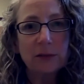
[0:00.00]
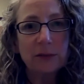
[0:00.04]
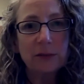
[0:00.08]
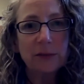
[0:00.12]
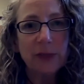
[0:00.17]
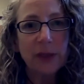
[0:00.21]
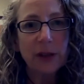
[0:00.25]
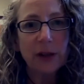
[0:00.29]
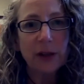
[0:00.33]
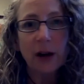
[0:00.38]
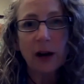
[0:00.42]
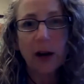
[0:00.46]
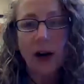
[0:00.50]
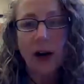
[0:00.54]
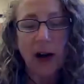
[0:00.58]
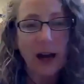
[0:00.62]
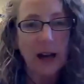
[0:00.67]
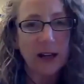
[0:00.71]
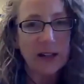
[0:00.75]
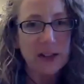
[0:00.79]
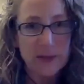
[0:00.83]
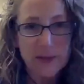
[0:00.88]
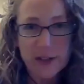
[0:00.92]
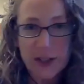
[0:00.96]

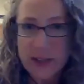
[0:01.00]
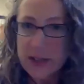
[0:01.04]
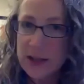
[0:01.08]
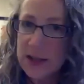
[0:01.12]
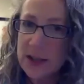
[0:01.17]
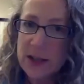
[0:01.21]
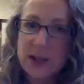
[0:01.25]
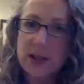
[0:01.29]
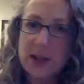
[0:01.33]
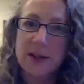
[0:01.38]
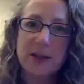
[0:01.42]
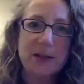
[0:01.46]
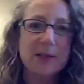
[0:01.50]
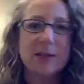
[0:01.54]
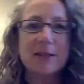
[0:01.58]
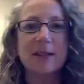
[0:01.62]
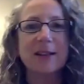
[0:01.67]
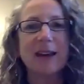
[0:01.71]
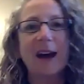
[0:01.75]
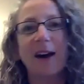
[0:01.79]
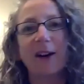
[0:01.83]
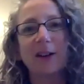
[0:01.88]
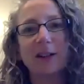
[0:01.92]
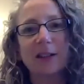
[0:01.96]
activists
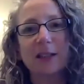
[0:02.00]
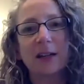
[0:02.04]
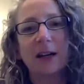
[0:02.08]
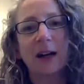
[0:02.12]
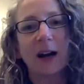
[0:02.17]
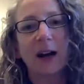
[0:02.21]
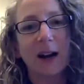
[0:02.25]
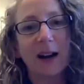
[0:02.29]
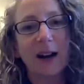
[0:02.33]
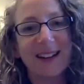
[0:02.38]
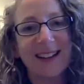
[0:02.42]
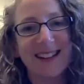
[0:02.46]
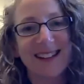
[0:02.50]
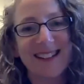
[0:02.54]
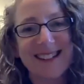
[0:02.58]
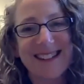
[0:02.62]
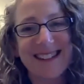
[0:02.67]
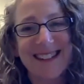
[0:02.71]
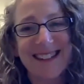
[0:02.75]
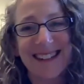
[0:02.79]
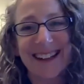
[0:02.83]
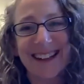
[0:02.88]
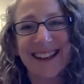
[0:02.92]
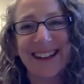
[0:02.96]
out there
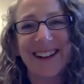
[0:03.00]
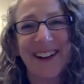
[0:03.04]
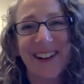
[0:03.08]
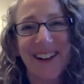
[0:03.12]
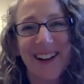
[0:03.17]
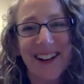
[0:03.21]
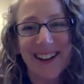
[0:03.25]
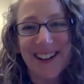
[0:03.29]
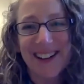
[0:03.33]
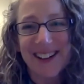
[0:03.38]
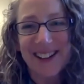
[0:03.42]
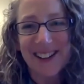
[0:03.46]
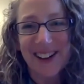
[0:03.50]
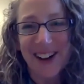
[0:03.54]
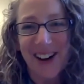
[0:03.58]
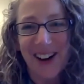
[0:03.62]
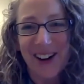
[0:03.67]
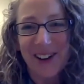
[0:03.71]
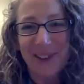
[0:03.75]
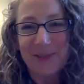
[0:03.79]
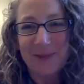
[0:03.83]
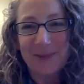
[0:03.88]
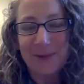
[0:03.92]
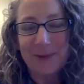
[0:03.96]
in
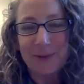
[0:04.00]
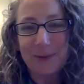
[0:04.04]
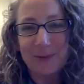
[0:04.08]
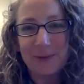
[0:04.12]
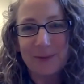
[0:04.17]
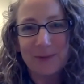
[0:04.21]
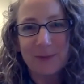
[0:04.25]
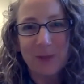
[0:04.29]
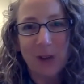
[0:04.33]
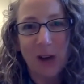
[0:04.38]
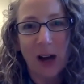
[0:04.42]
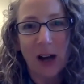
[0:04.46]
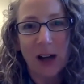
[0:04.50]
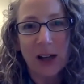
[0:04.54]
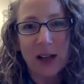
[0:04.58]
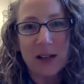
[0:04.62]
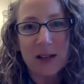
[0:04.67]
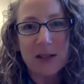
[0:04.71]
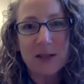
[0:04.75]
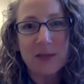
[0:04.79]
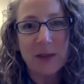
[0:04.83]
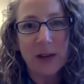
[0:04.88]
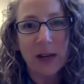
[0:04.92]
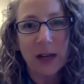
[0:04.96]
our
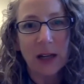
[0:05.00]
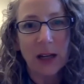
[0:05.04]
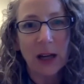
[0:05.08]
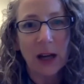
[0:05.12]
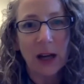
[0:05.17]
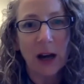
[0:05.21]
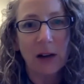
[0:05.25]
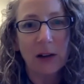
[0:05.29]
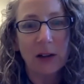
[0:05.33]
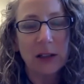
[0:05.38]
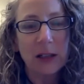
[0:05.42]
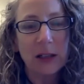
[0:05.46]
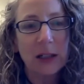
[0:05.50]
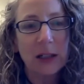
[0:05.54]
audience right now.